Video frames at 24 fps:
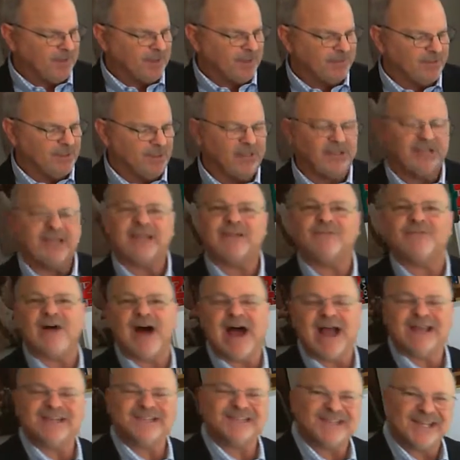The
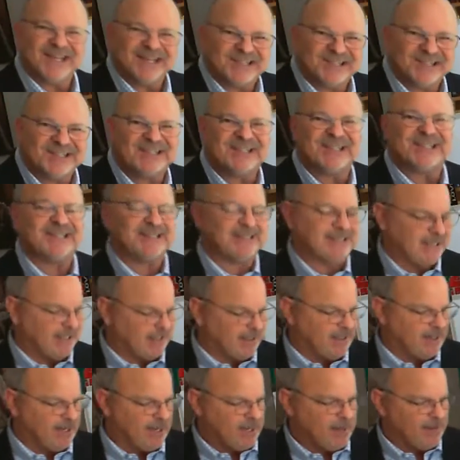Levites assisted
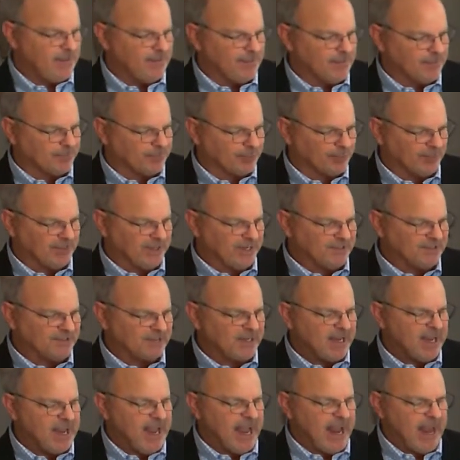the priests,
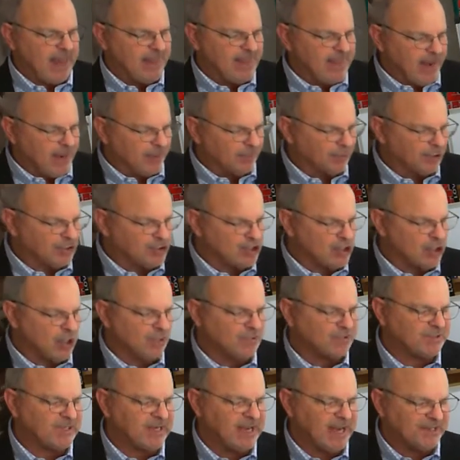and they were
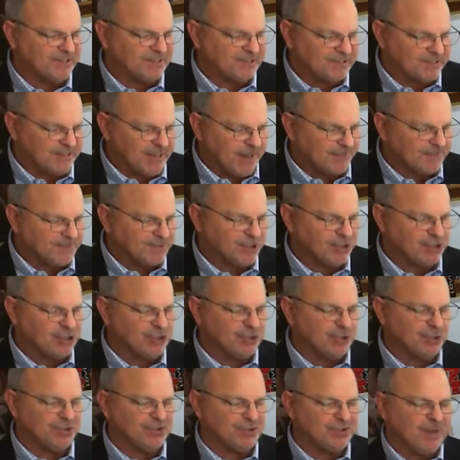chosen as
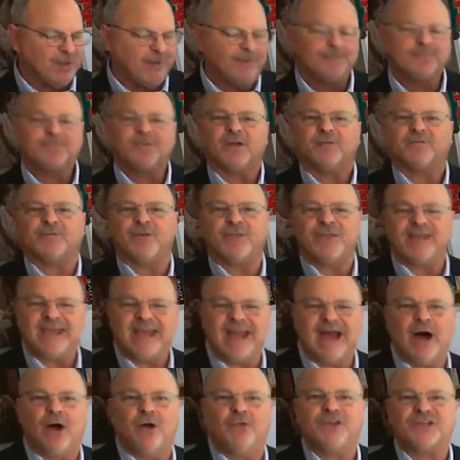substitutes for the
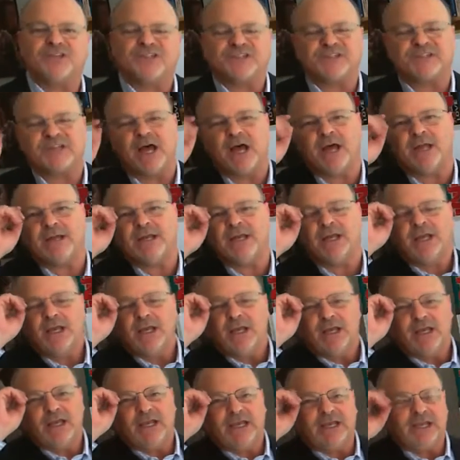eldest son
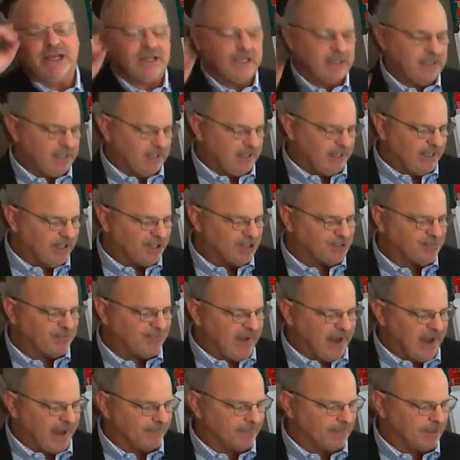in each
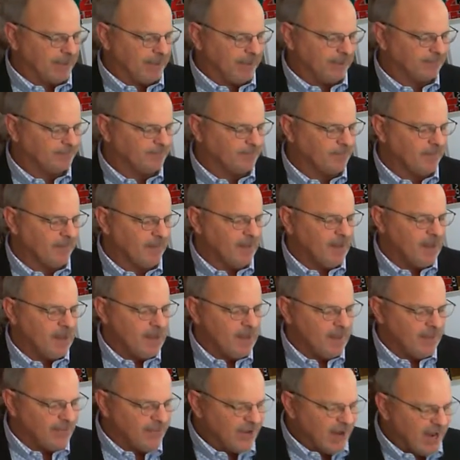family.
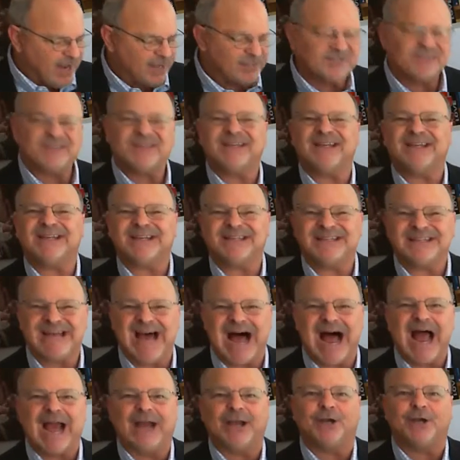Thus, the
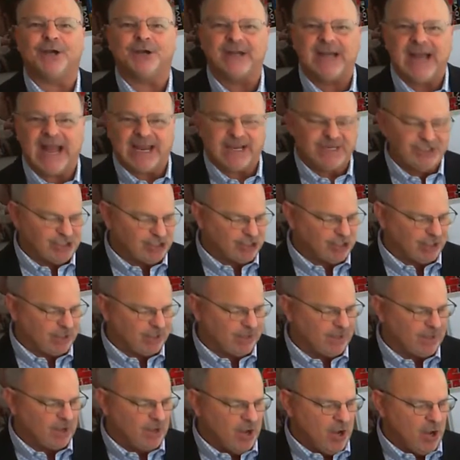entire
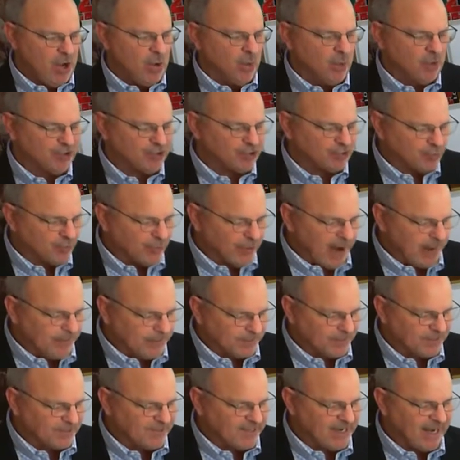nation was
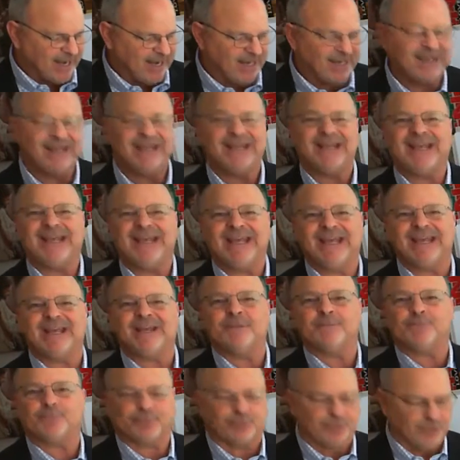represented
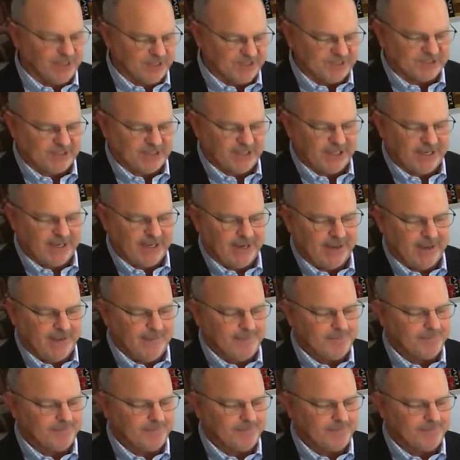in priestly